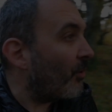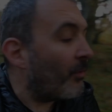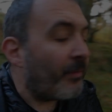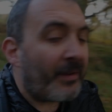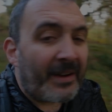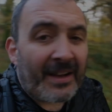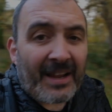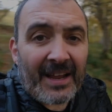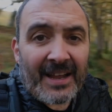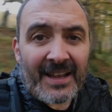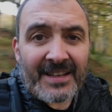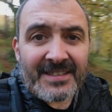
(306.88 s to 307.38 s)

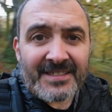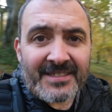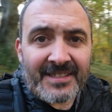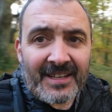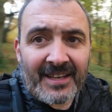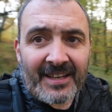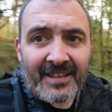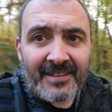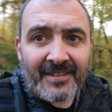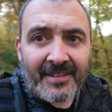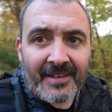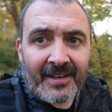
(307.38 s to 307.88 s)
overcast
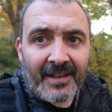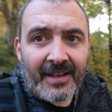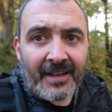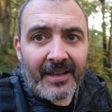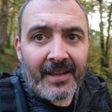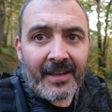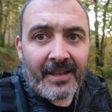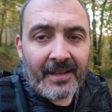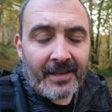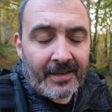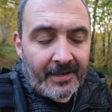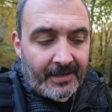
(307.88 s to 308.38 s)
day today.
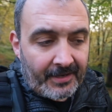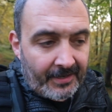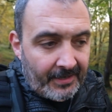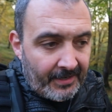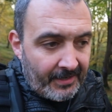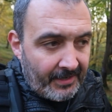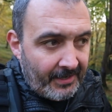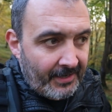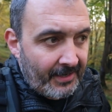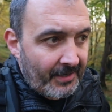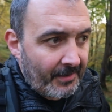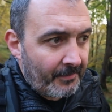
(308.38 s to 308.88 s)

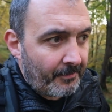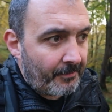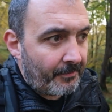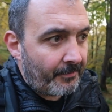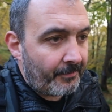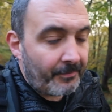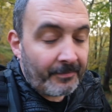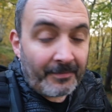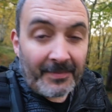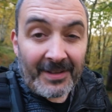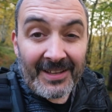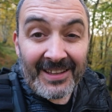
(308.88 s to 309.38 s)

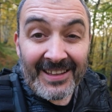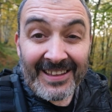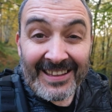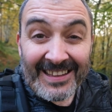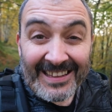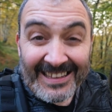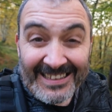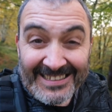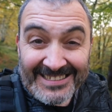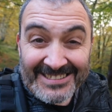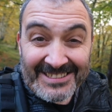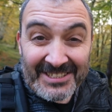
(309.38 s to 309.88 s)

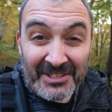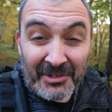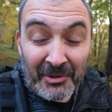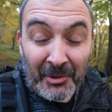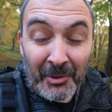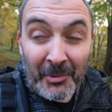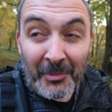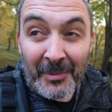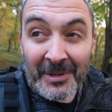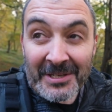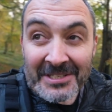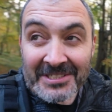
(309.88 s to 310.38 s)
Isn't it
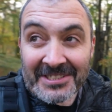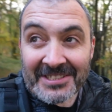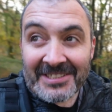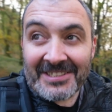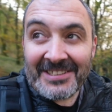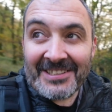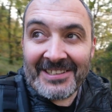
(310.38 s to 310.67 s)
always?